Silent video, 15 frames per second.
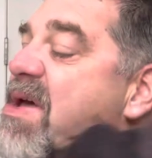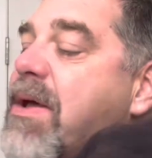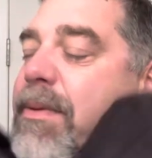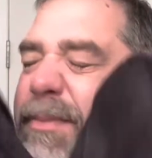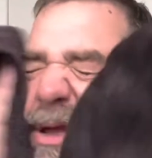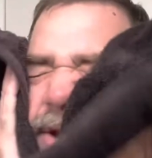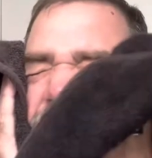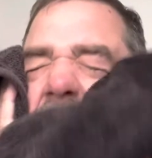
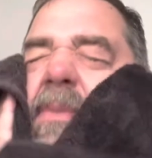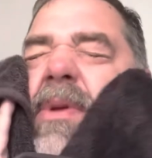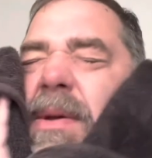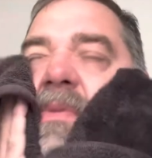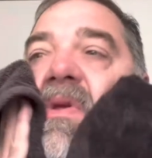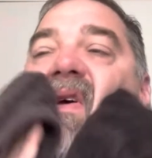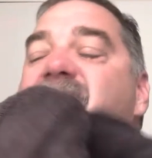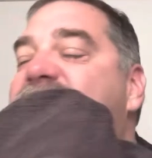man,
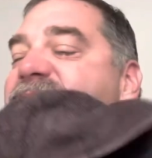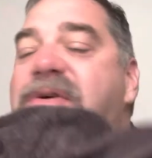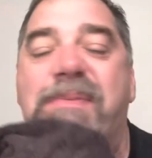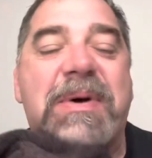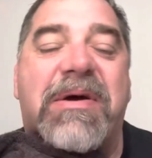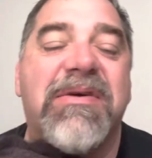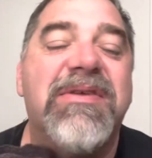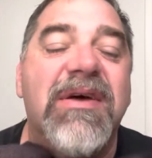sometimes I feel
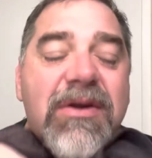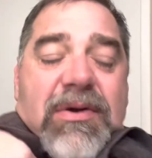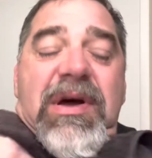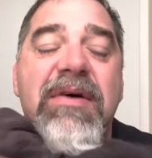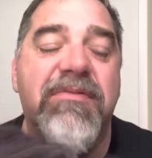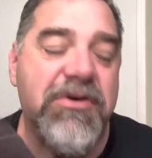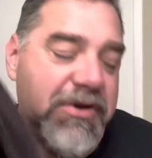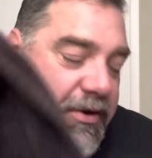bad because I don't
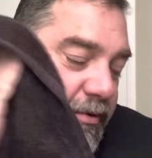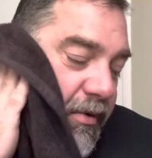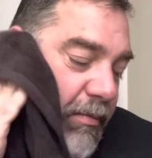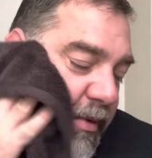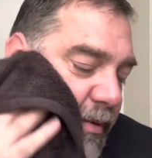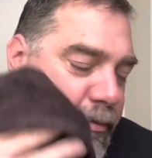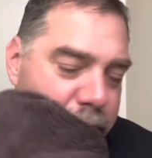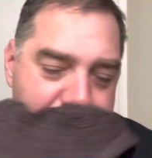have a good
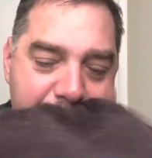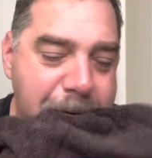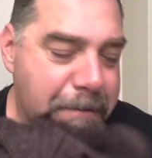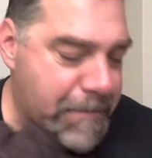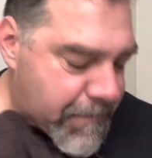rememberer.